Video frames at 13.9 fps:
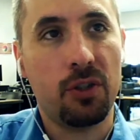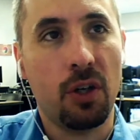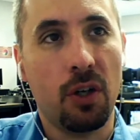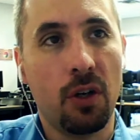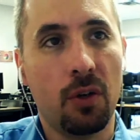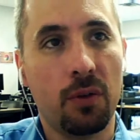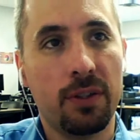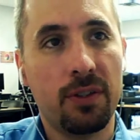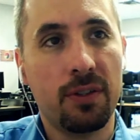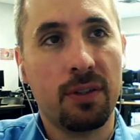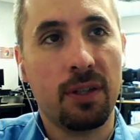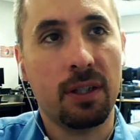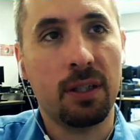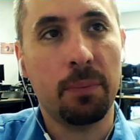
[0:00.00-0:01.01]
So this
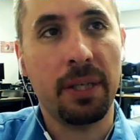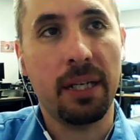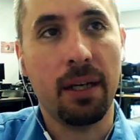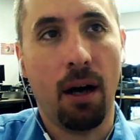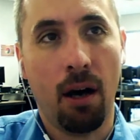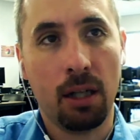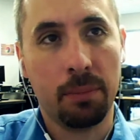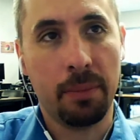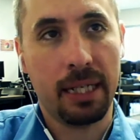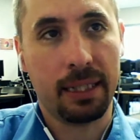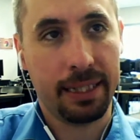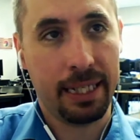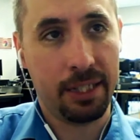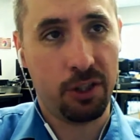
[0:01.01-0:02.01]
is going to be
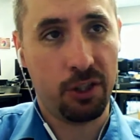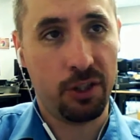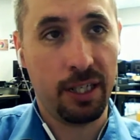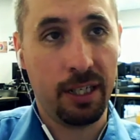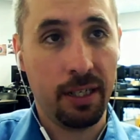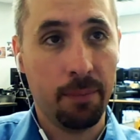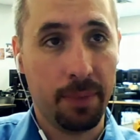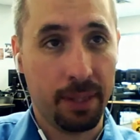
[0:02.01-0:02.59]
automatically HD